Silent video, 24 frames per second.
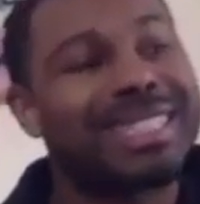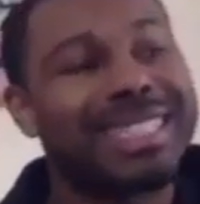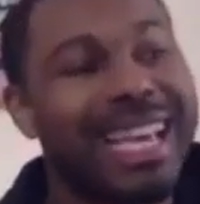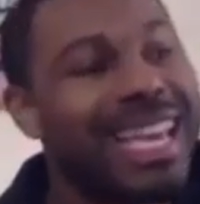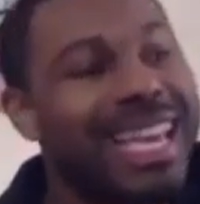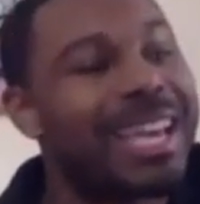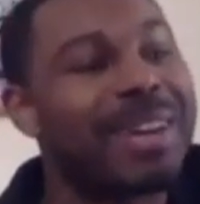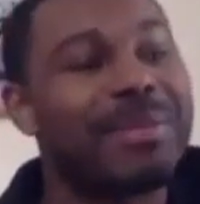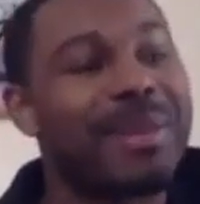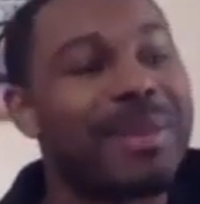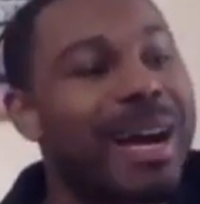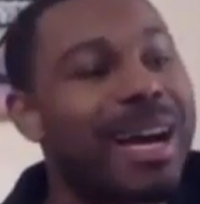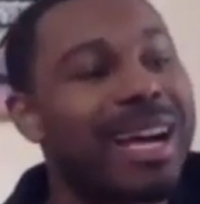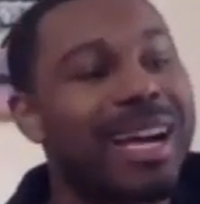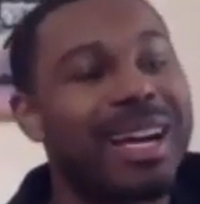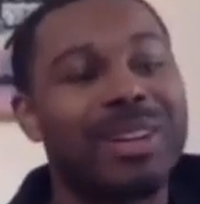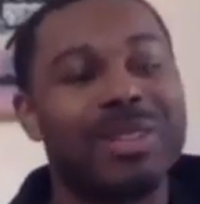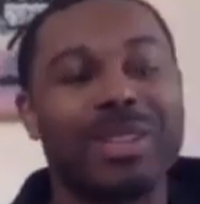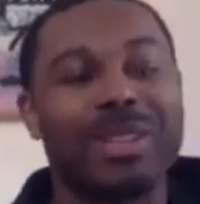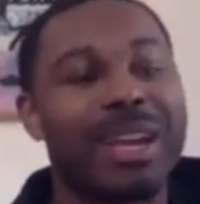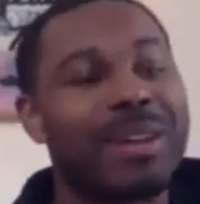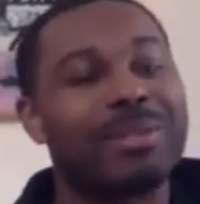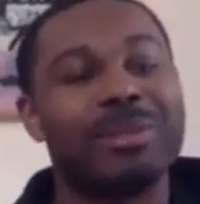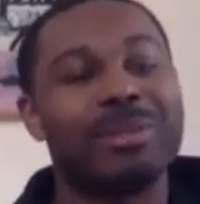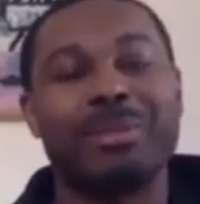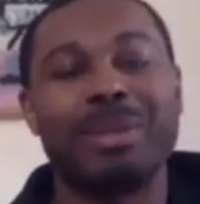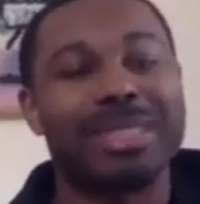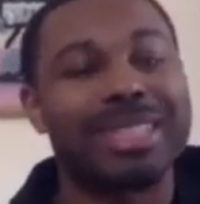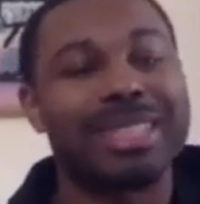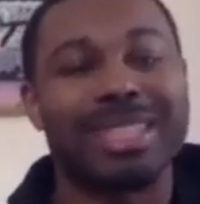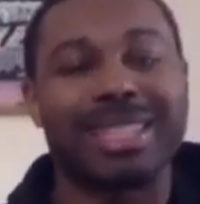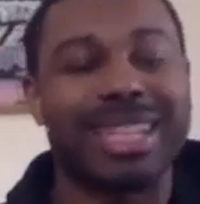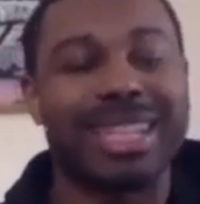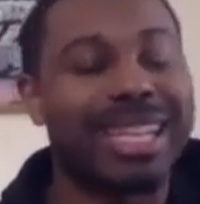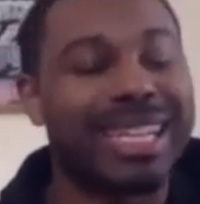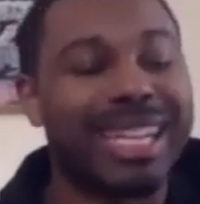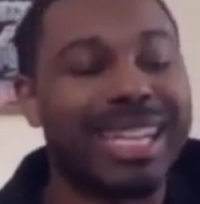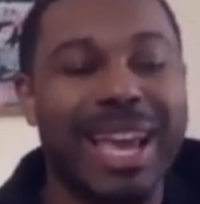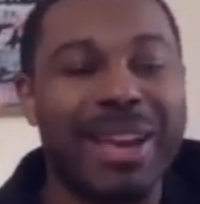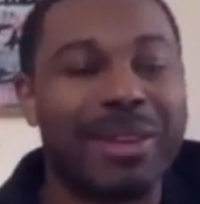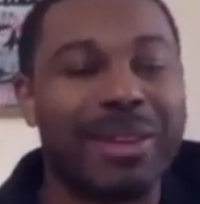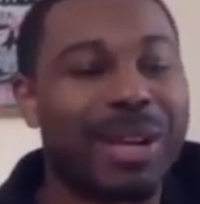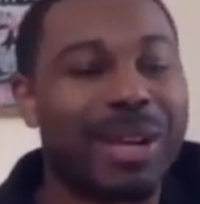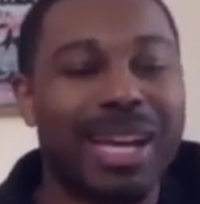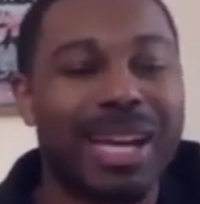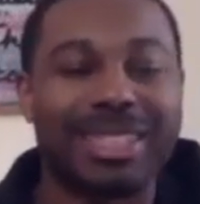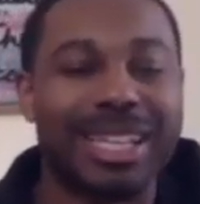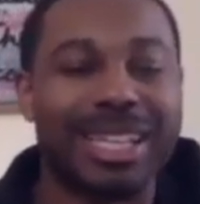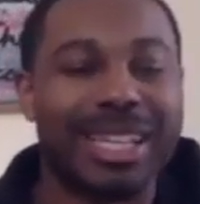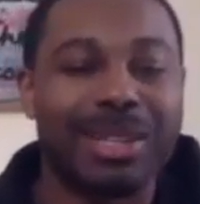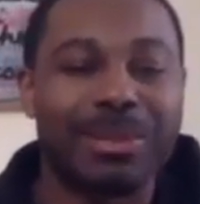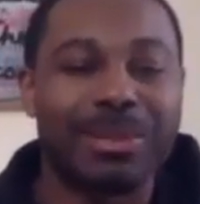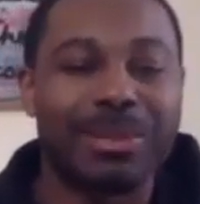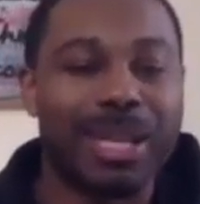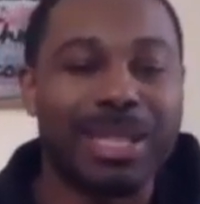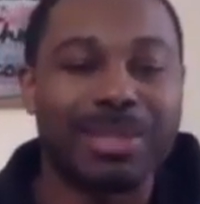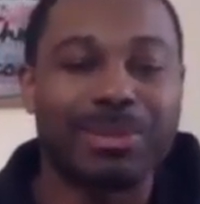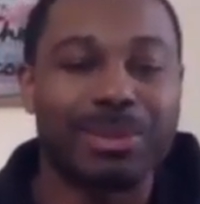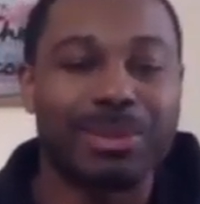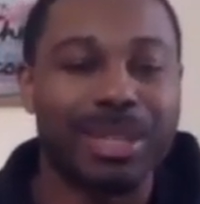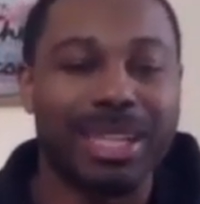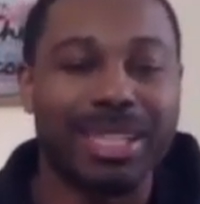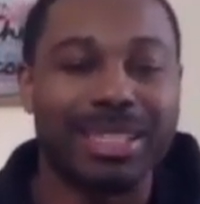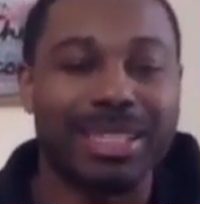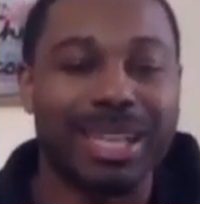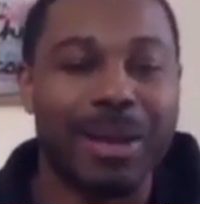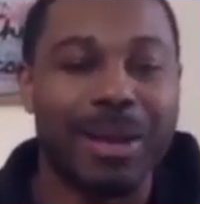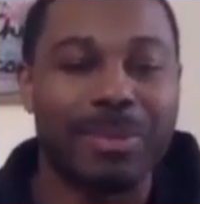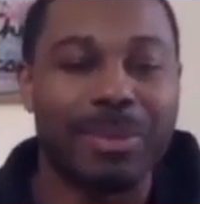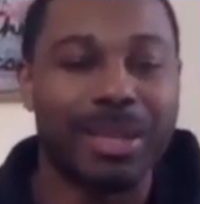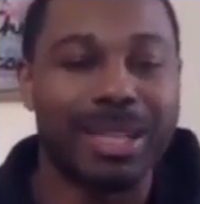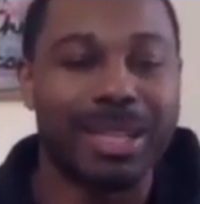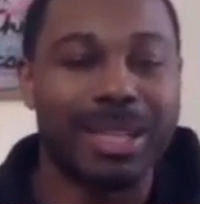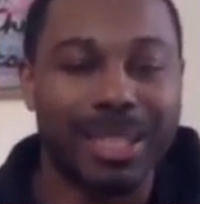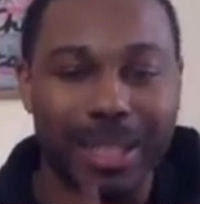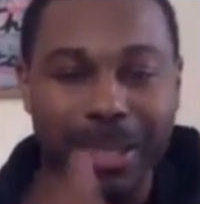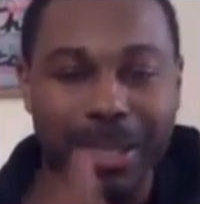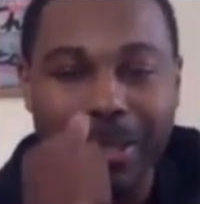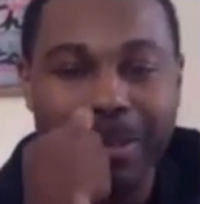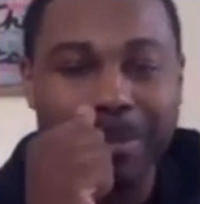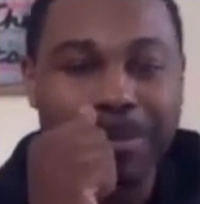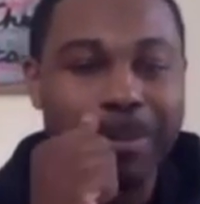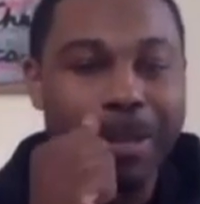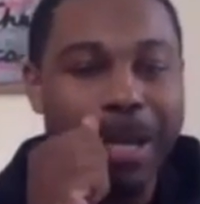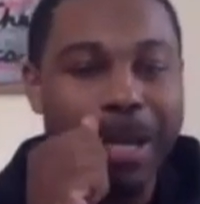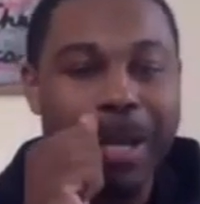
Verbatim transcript: damn, I, I don't never mention Klay name when I say the best players I played against,